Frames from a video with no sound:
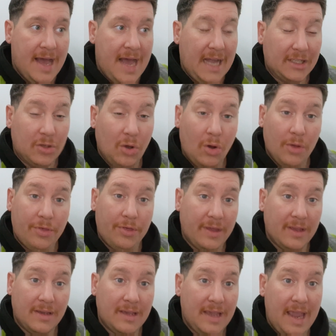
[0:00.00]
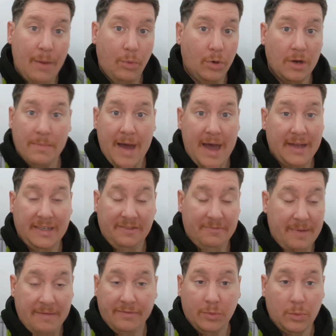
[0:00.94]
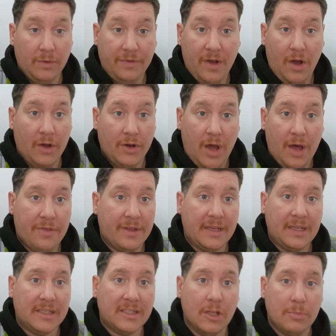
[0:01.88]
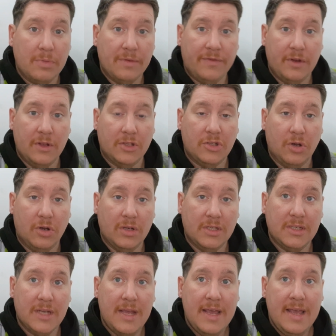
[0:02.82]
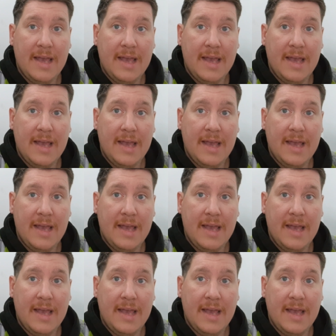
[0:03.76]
I don't think it would have mattered if Bamford were fit or not. I think he'd still be third choice.